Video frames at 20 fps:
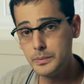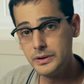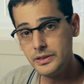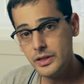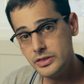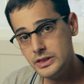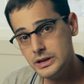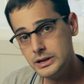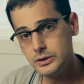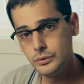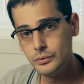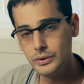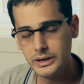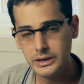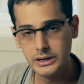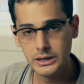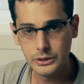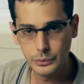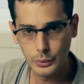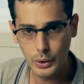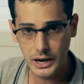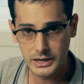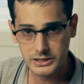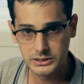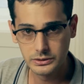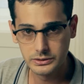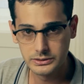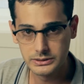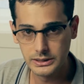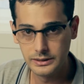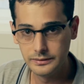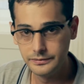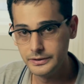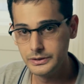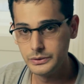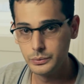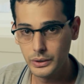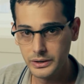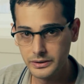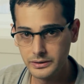But the thing you really need to ask yourself
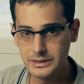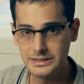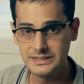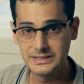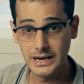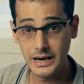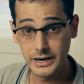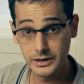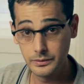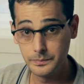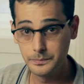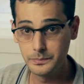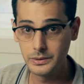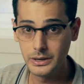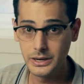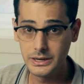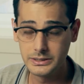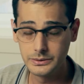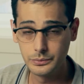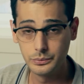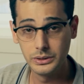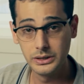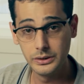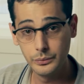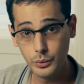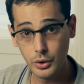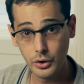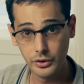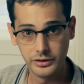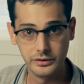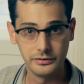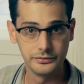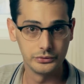is whether its higher price really worth it